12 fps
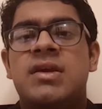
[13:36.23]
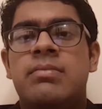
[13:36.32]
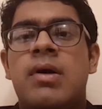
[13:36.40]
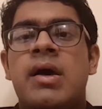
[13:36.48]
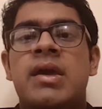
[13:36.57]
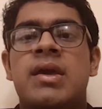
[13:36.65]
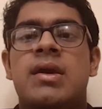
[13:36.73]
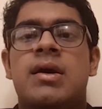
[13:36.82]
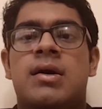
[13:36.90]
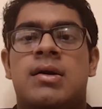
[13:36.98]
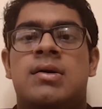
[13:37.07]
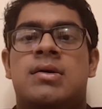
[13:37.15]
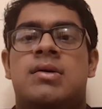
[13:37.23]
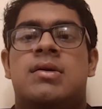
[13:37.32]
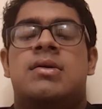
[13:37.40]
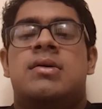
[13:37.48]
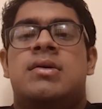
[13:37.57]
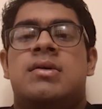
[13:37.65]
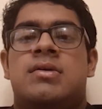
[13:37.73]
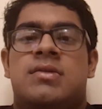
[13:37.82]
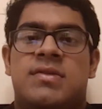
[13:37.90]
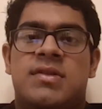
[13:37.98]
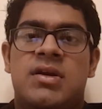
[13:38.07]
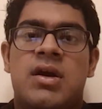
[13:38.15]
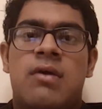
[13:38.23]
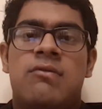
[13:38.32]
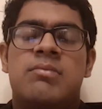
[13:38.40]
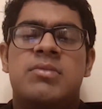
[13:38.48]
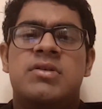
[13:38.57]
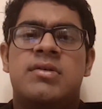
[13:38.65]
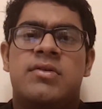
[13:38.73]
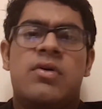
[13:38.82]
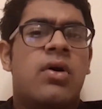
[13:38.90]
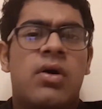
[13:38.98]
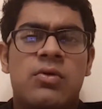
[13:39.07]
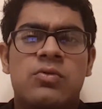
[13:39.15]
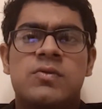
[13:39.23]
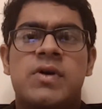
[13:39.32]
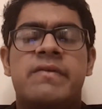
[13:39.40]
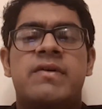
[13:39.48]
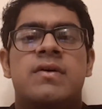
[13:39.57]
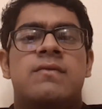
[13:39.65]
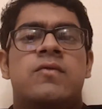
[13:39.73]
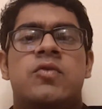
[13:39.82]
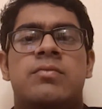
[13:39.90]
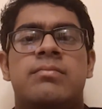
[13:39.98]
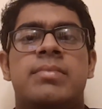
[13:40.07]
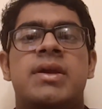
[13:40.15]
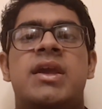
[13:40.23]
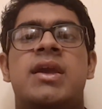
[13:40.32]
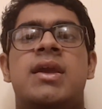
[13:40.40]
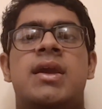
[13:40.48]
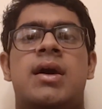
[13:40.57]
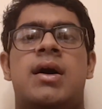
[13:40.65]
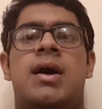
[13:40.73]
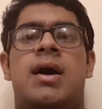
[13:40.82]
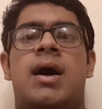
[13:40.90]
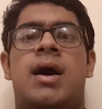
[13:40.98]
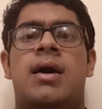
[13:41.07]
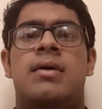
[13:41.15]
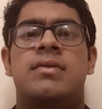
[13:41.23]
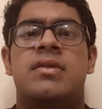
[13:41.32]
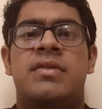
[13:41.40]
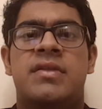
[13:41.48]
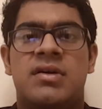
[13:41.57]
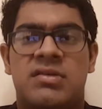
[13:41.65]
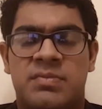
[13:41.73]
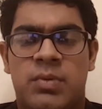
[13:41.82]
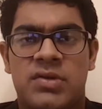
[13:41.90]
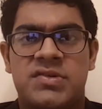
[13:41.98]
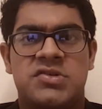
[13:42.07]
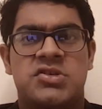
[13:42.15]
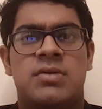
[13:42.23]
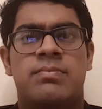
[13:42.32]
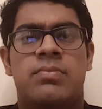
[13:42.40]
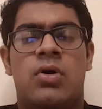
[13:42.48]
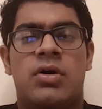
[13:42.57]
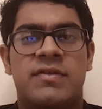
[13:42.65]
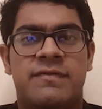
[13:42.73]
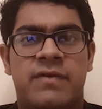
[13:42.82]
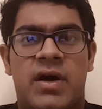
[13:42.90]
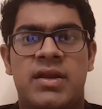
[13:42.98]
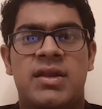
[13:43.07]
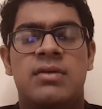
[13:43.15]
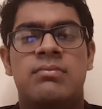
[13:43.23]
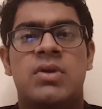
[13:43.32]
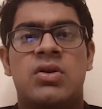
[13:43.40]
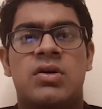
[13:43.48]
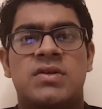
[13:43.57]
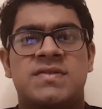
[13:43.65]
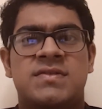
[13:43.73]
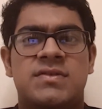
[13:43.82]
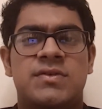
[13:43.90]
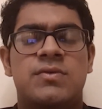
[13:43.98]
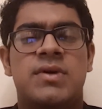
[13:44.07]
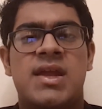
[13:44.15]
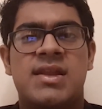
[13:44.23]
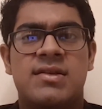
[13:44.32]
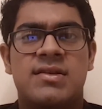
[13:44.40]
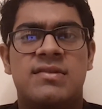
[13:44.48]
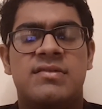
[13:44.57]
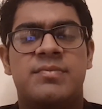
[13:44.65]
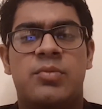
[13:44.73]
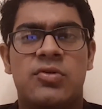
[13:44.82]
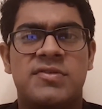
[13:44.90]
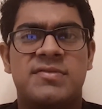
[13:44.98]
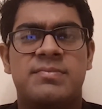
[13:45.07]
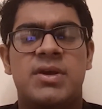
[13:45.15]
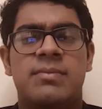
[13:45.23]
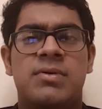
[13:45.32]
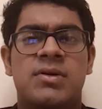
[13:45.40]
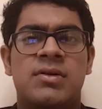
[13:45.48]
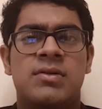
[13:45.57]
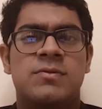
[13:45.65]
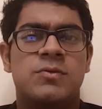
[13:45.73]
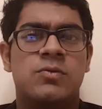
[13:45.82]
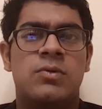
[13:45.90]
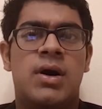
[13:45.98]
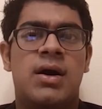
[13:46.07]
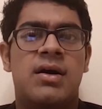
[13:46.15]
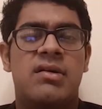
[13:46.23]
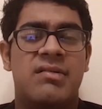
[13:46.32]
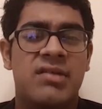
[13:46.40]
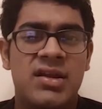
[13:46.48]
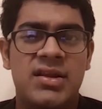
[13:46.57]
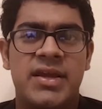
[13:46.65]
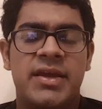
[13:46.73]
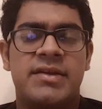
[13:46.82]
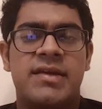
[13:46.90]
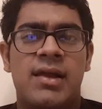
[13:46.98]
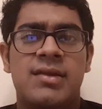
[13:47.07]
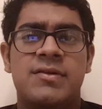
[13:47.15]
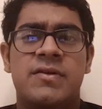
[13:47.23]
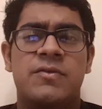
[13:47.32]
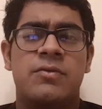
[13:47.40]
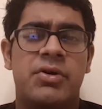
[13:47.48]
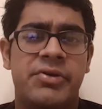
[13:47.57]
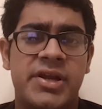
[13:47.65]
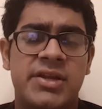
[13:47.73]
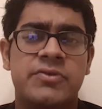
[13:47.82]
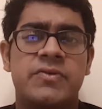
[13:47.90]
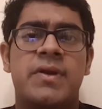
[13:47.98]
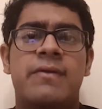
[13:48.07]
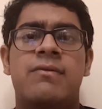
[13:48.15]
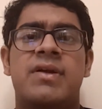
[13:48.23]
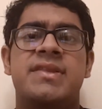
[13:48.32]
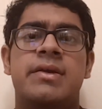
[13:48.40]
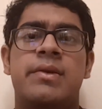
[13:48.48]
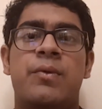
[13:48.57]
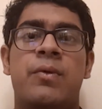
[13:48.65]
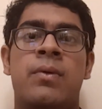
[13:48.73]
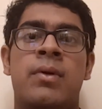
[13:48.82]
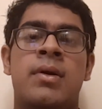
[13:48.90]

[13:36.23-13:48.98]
by the government or whoever would be the sponsorship or the funding, because you get sports people who are really talented, who are really good at what they do,